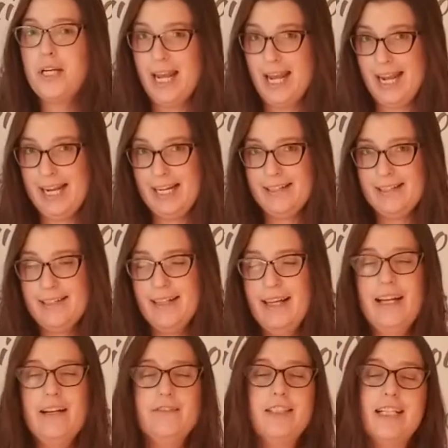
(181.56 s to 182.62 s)
to 8,
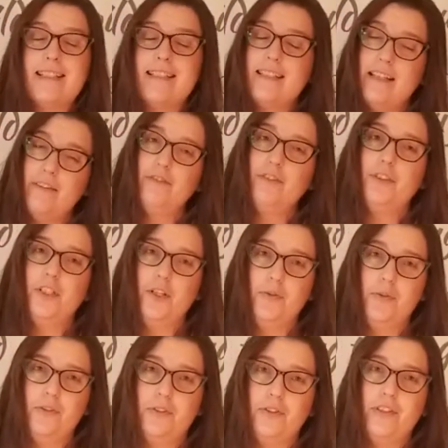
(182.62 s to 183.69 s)
and I've got several
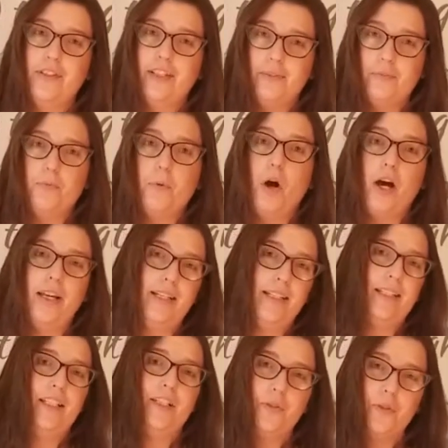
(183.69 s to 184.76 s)
users that bought it
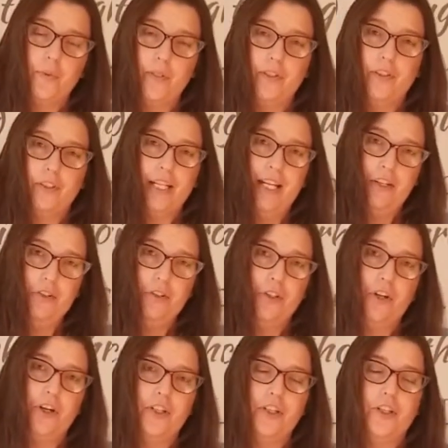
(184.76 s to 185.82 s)
to use with their
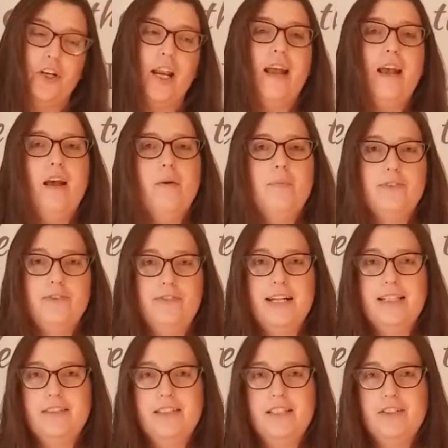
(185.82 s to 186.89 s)
kindergartner, but
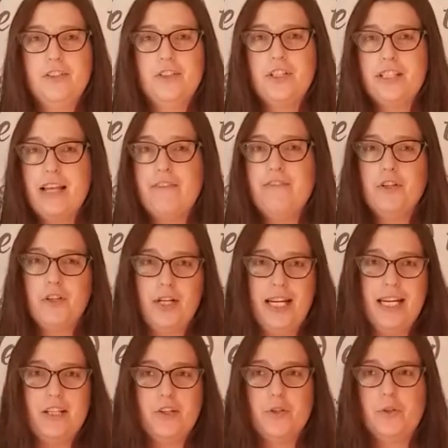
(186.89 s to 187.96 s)
found that their 7 or
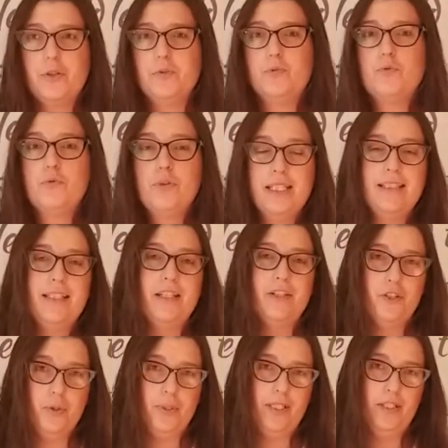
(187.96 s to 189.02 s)
8-year-old really
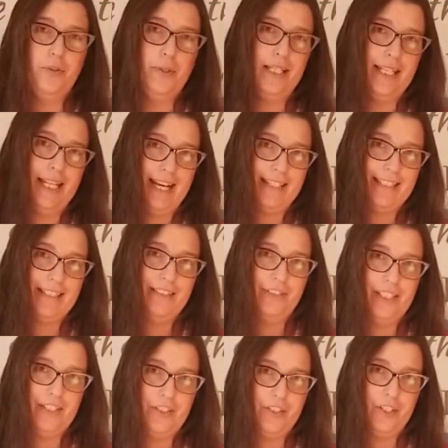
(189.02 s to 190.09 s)
enjoyed doing the
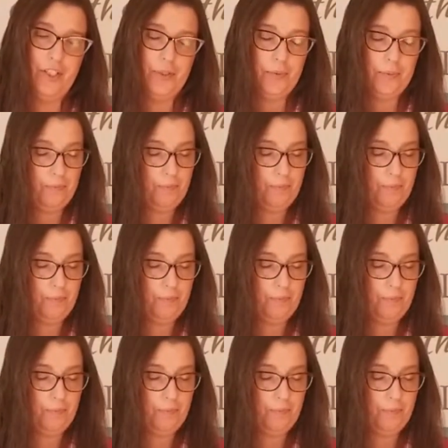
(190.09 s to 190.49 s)
activities too.